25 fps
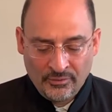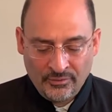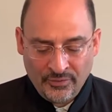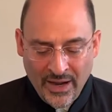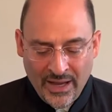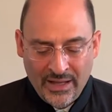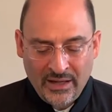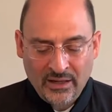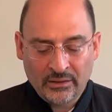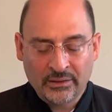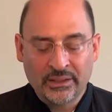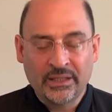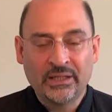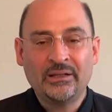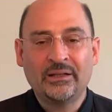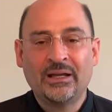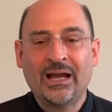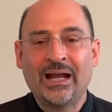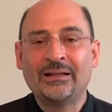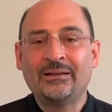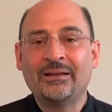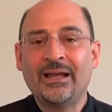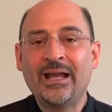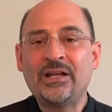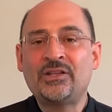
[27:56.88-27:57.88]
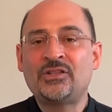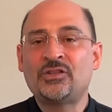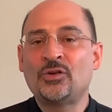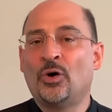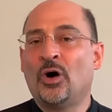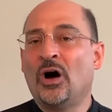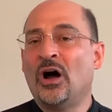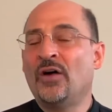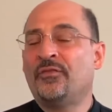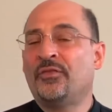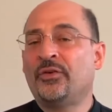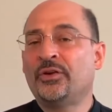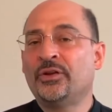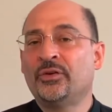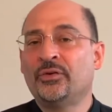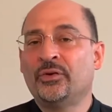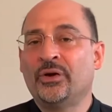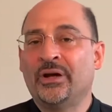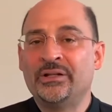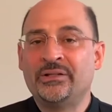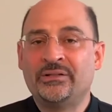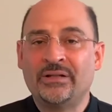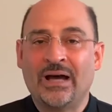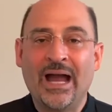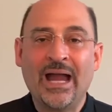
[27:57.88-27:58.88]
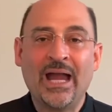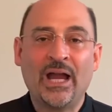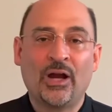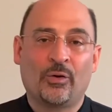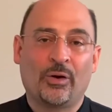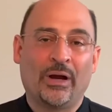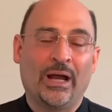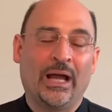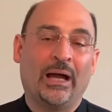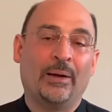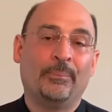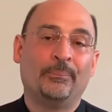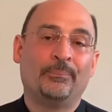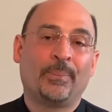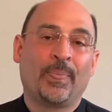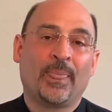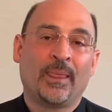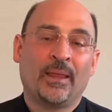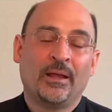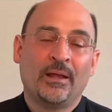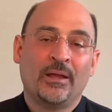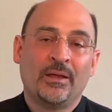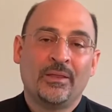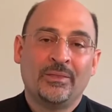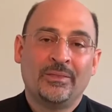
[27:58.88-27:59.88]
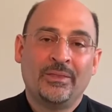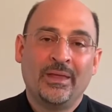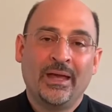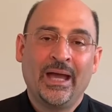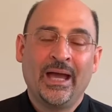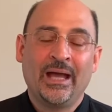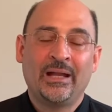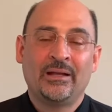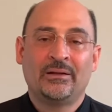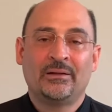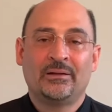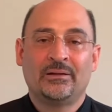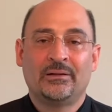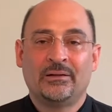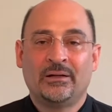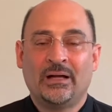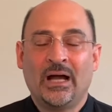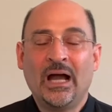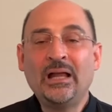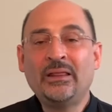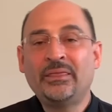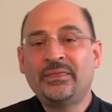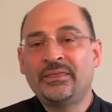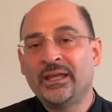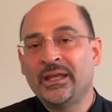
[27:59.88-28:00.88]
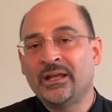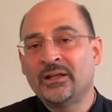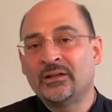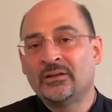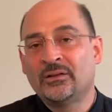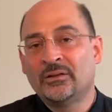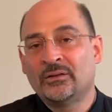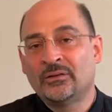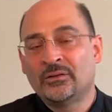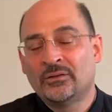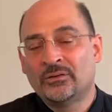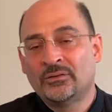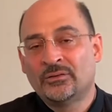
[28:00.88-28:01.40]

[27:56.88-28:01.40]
Finally, I'd like to offer you a diagram that I think